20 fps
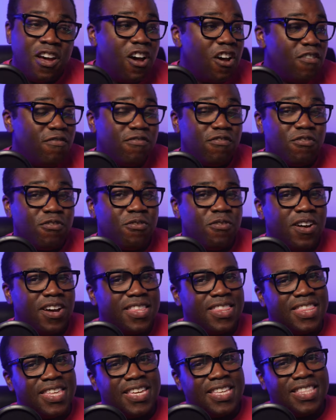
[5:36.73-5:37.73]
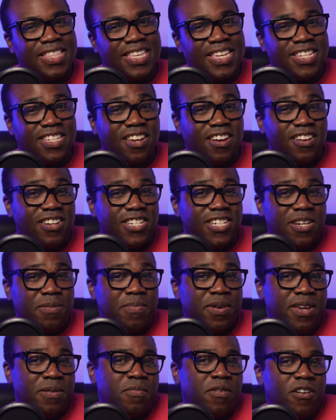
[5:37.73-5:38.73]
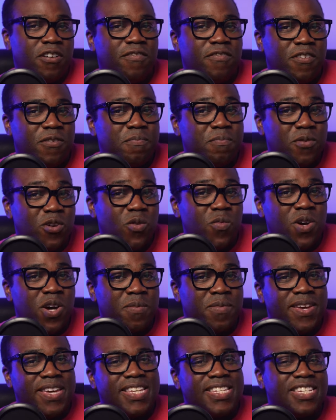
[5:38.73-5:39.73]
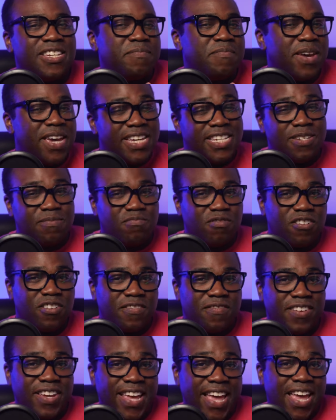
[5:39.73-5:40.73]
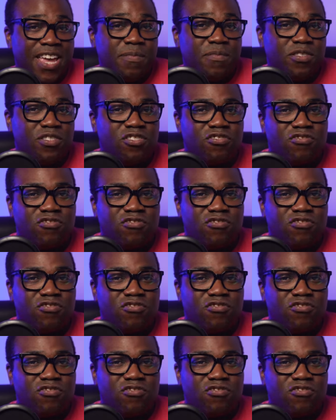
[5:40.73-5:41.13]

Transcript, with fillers: Overall, I think this RGB microphone boom arm is an amazing product for gamers,